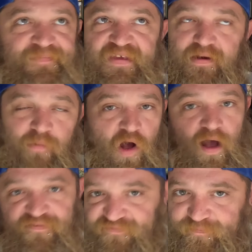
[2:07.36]
get them
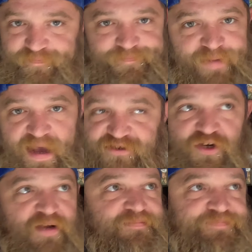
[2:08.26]
off, patch
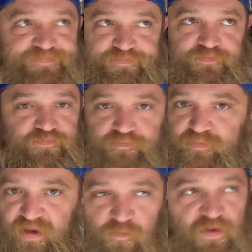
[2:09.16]
up
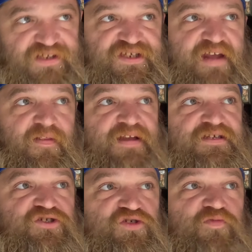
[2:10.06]
where the satellite
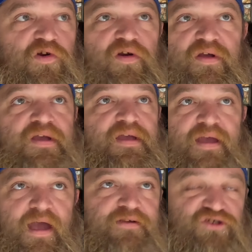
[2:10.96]
dishes were,
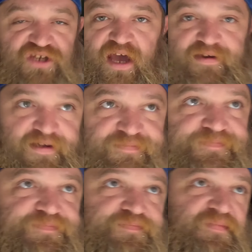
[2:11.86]
and just kind of
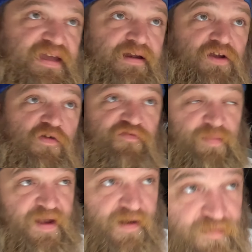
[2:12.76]
kind of go
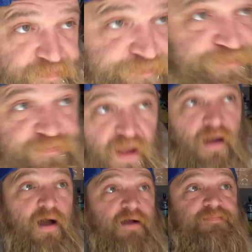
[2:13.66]
from there.
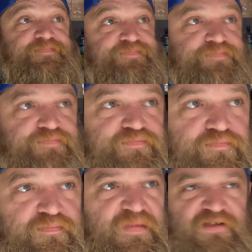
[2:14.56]
Um,
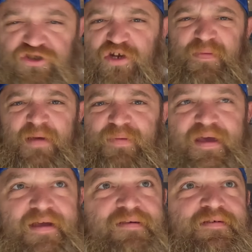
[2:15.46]
it shouldn't be a
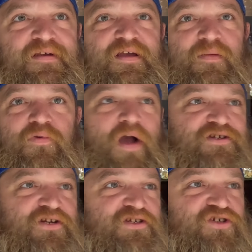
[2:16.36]
big
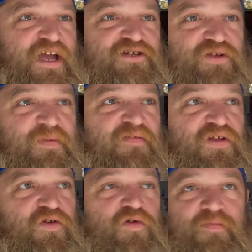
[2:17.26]
project. I should actually be able to
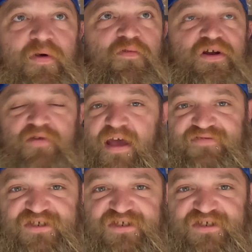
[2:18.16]
do it, but we don't have